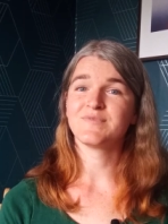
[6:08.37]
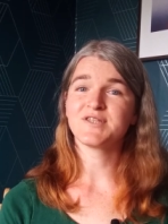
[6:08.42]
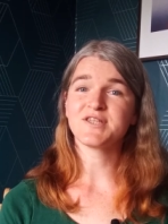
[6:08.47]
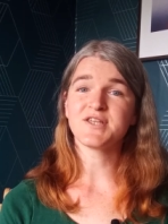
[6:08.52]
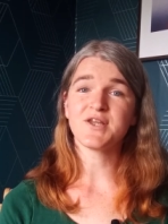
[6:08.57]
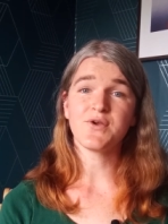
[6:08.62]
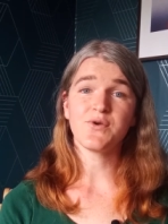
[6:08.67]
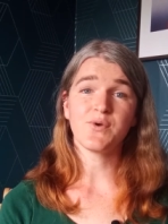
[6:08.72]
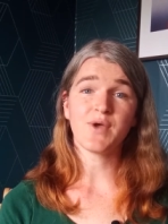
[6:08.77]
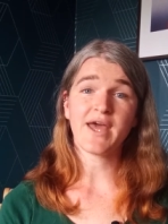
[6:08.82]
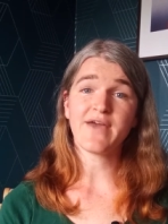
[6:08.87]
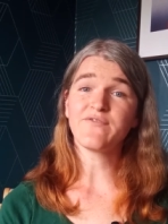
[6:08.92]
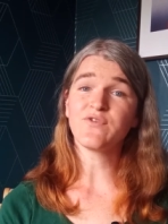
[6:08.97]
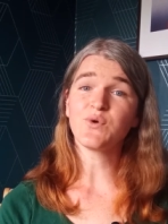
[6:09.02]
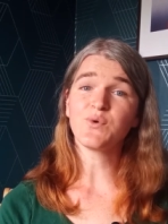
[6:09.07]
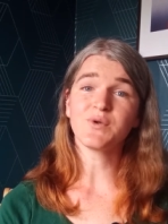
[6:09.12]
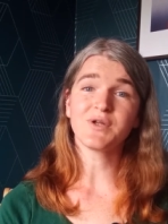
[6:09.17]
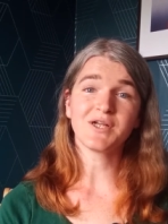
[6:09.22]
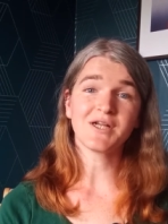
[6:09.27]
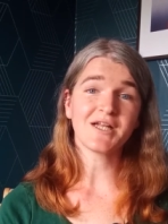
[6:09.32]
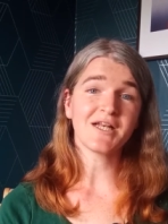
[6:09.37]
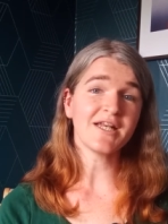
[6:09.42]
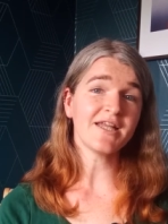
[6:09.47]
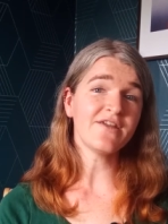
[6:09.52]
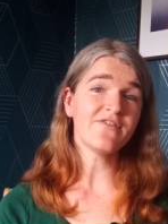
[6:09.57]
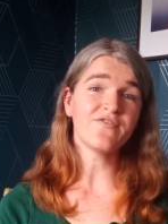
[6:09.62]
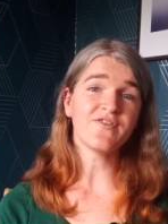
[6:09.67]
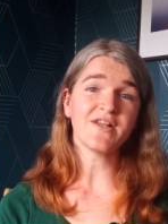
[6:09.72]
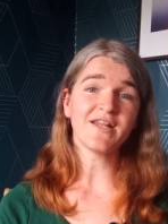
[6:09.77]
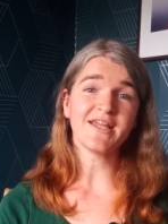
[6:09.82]
So everyone
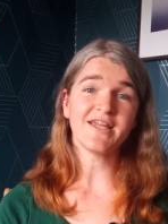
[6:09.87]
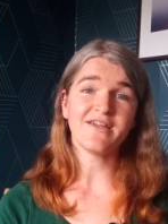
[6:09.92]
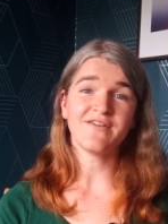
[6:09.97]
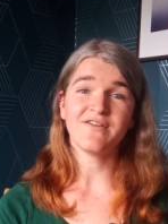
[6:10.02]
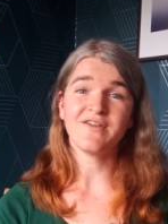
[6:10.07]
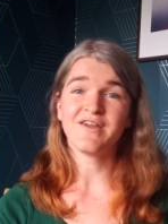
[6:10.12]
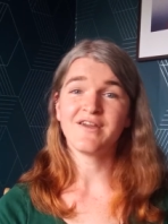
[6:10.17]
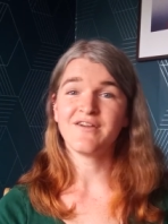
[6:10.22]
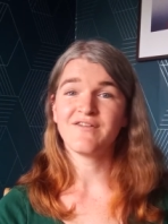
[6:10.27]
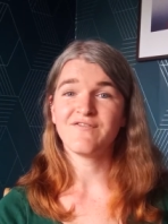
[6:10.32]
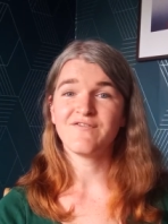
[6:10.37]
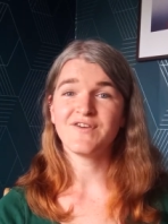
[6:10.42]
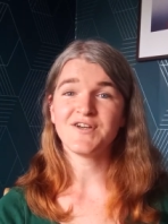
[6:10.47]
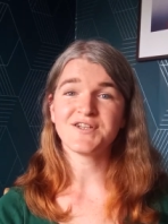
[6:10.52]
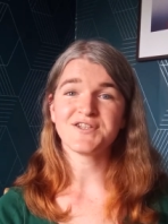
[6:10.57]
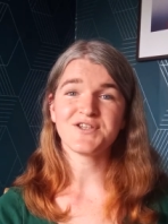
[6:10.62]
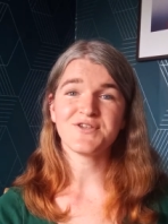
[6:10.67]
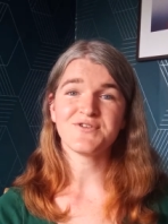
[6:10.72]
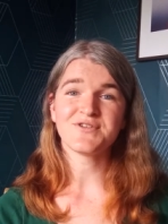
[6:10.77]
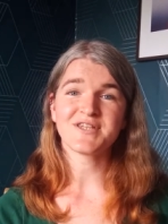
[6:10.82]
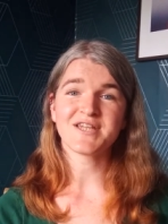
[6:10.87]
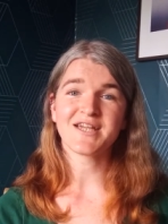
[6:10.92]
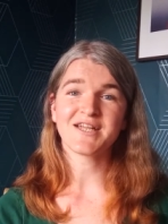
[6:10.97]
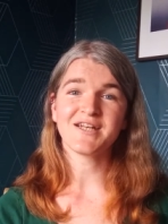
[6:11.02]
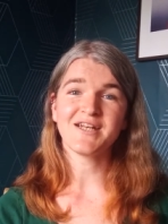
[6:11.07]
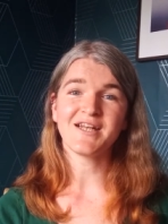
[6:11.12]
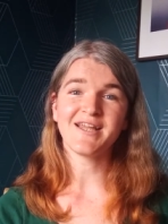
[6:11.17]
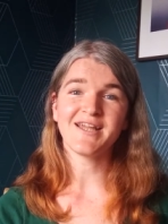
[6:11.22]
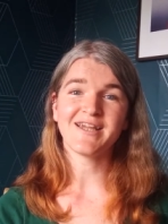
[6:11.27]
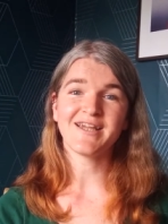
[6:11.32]
gleefully virtue
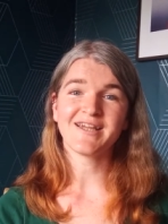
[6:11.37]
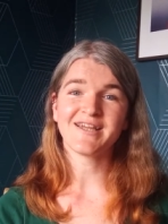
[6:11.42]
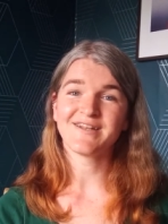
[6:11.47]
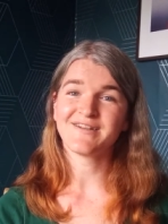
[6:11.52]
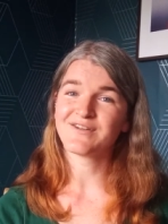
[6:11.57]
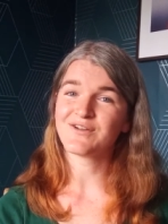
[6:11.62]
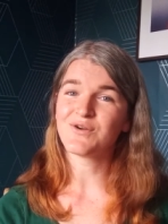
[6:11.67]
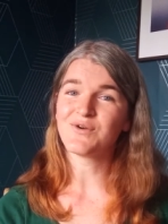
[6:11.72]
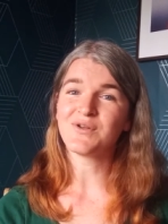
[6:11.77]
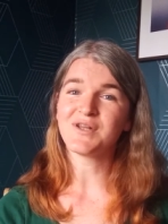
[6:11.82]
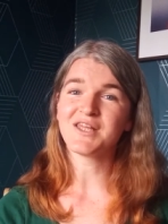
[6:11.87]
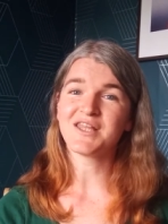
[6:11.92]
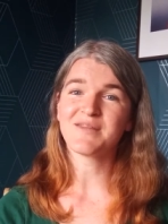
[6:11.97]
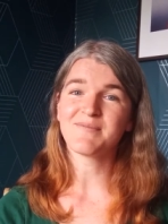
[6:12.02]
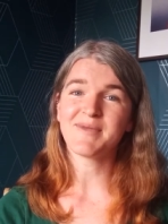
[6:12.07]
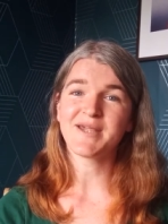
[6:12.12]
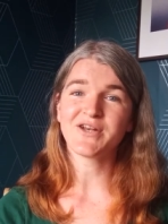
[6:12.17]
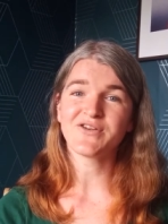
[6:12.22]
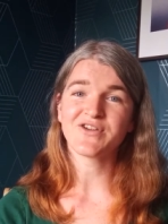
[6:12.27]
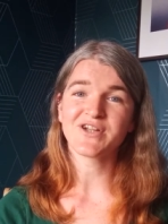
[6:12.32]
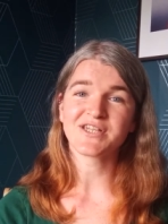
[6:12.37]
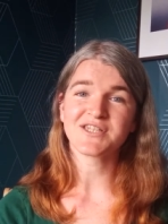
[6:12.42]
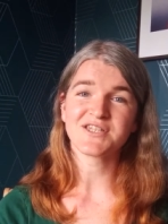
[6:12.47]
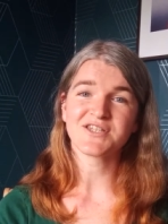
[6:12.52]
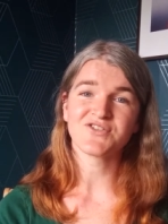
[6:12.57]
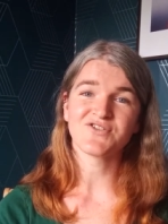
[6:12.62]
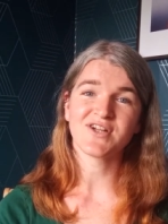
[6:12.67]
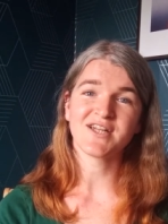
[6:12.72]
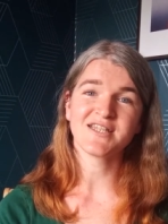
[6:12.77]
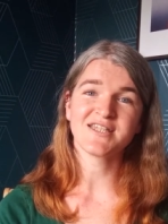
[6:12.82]
signaling and calling the Matrix a
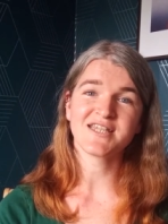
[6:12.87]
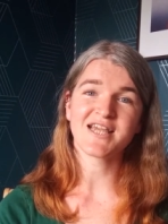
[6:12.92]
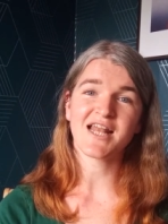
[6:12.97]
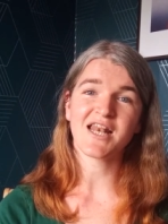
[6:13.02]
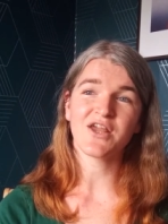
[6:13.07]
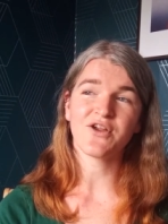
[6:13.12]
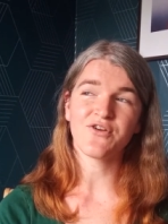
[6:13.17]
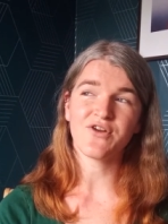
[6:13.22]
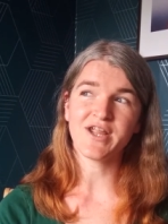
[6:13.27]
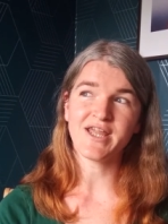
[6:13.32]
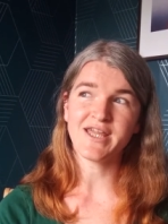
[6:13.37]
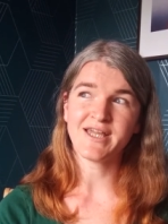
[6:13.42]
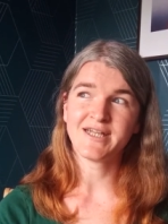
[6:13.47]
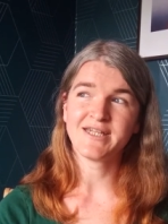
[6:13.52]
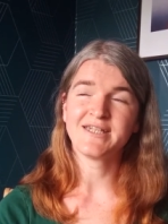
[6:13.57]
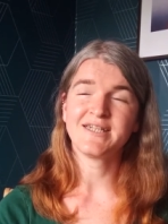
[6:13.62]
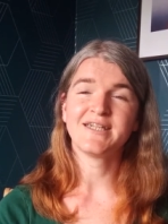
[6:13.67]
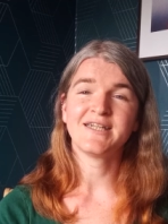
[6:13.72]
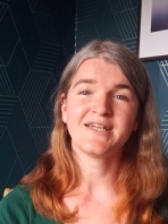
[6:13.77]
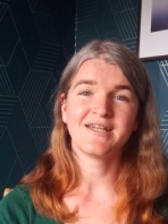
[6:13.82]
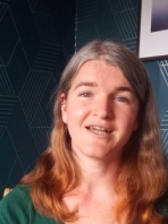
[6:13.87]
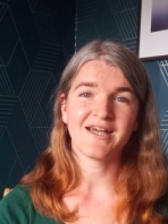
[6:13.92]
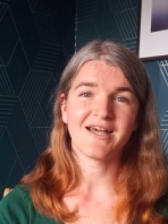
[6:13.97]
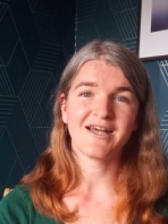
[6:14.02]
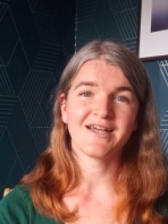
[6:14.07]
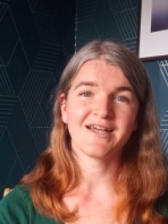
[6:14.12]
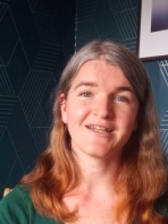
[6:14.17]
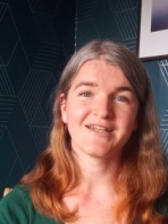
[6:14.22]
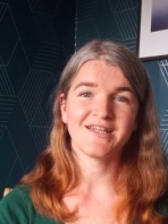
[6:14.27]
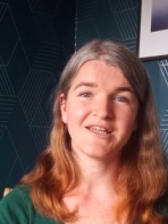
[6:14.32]
trans allegory,
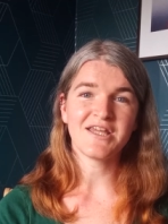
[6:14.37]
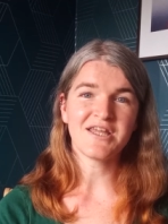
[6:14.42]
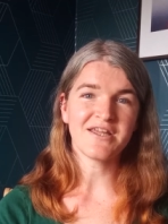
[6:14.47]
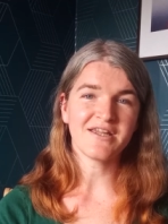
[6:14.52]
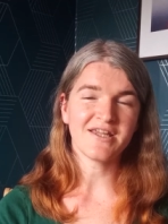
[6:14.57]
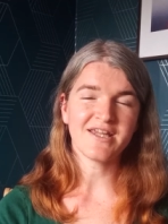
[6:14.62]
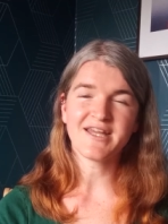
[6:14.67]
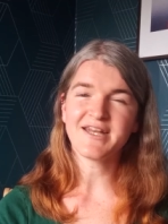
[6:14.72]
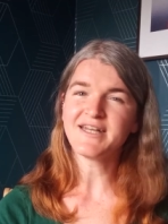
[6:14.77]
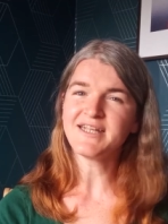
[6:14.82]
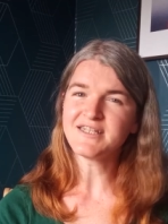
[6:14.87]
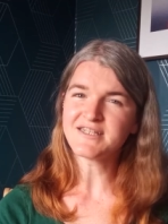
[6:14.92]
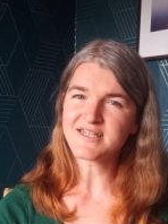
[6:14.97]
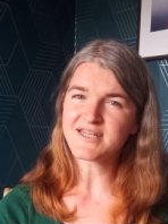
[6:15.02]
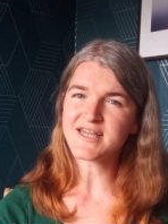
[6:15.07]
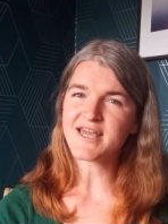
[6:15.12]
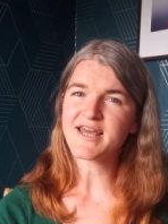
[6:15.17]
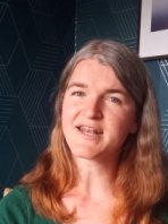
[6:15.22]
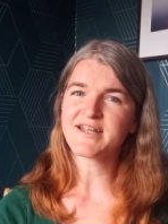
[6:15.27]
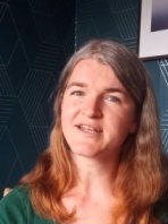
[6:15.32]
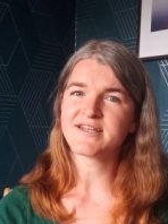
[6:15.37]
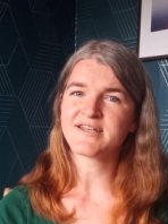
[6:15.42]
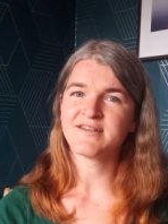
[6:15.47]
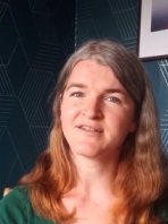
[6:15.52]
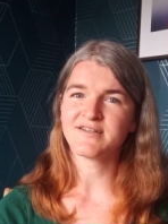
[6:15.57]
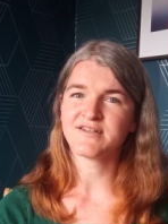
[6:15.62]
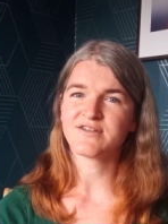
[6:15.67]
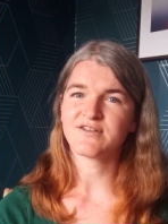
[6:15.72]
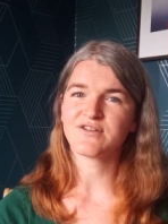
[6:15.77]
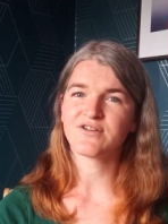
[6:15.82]
uh, you, you need to get a
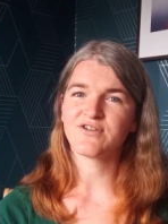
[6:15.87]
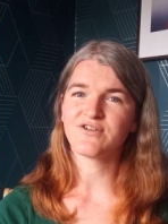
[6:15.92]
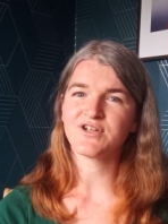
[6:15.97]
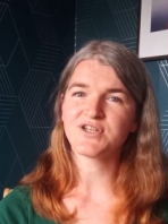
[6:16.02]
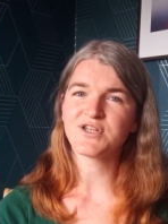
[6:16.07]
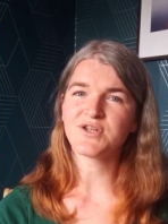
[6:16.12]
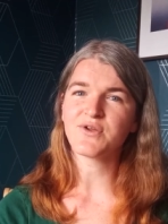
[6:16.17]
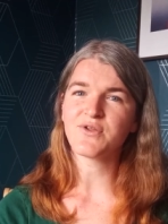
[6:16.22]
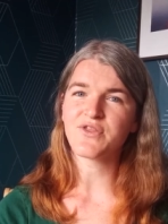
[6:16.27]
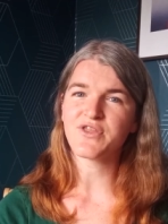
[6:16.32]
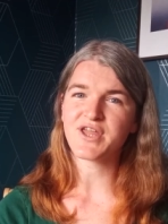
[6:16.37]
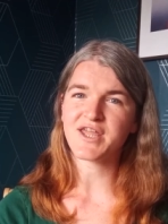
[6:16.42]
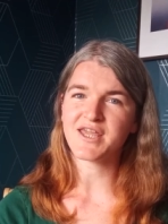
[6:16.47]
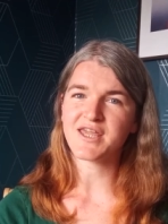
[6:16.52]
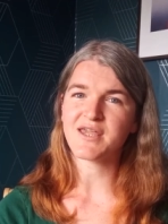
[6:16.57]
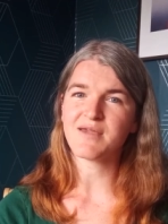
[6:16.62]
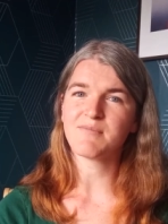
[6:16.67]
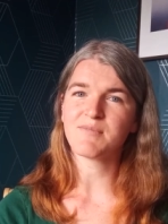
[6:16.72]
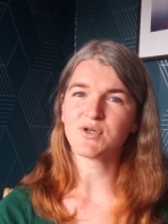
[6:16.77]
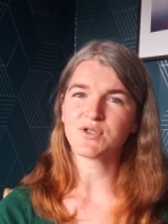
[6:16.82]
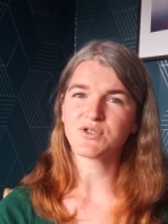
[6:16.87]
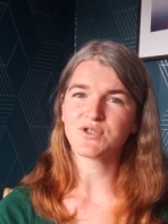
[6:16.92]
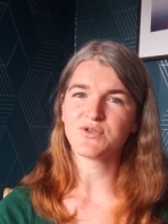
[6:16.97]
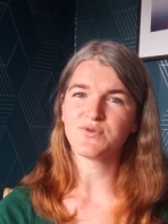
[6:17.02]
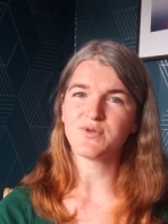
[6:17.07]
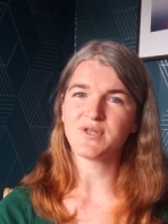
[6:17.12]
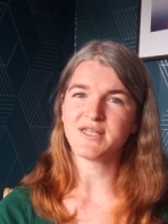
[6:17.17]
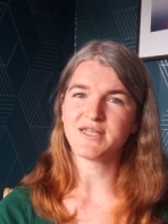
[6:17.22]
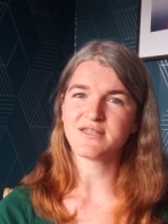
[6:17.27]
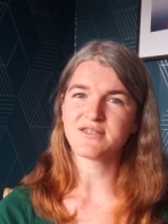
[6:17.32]
critical thinking
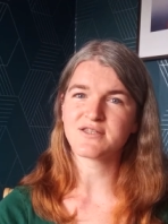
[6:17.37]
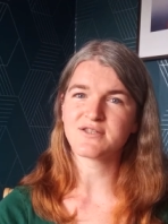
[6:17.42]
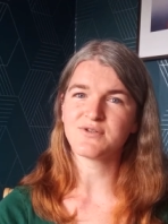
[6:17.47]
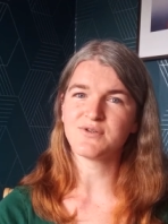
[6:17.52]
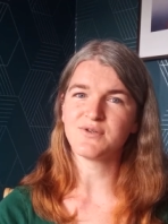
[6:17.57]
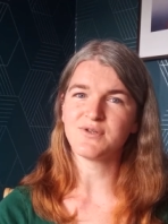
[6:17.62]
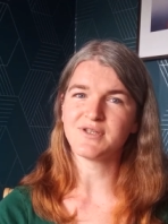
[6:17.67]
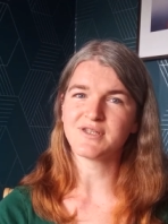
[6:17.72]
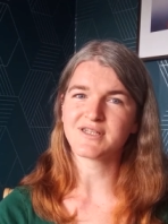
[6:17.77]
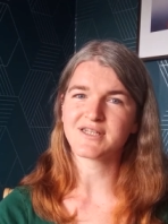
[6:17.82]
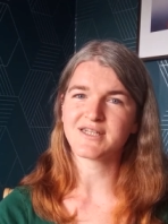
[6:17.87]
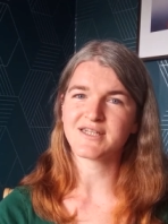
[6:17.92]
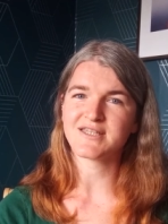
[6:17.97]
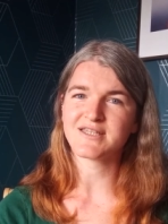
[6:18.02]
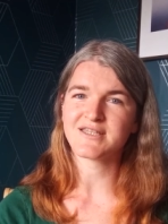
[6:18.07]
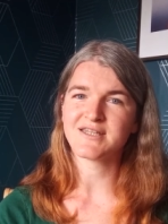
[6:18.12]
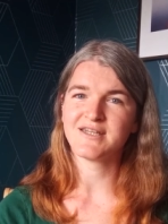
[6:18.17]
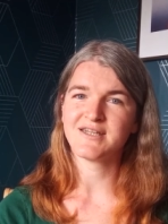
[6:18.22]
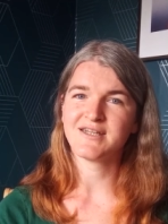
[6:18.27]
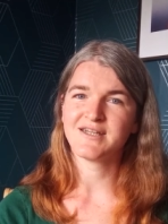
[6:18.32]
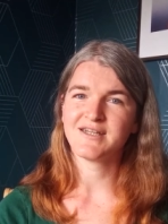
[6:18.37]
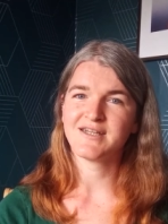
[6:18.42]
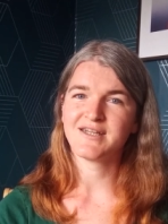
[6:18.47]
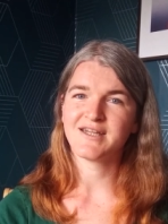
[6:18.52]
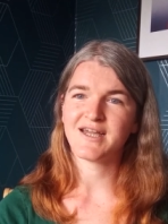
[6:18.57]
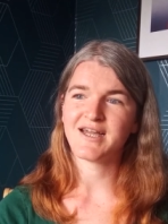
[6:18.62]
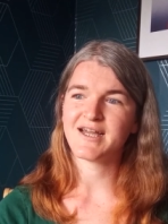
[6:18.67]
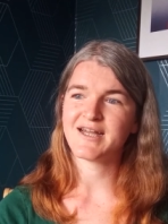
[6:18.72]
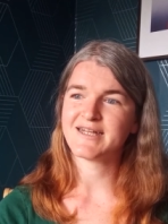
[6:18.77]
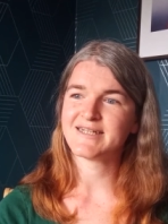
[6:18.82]
module installed because
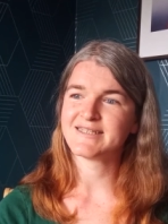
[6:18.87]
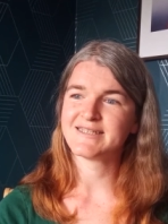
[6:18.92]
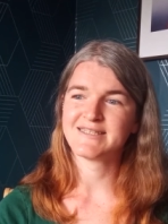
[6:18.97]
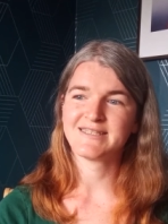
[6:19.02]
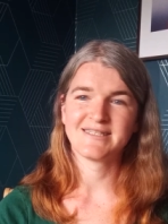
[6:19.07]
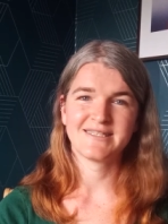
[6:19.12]
uh,